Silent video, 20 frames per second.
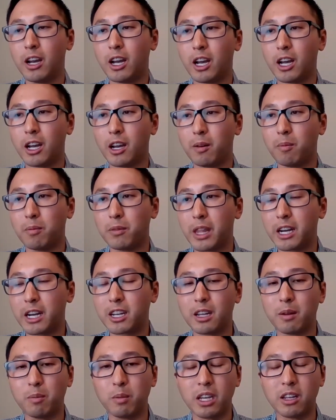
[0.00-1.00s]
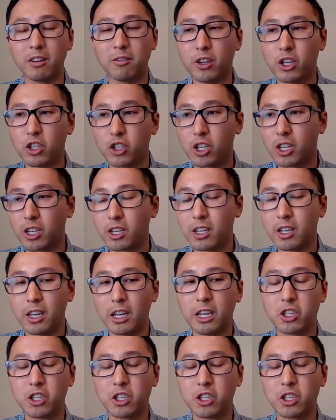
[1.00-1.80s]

that can be envisioned.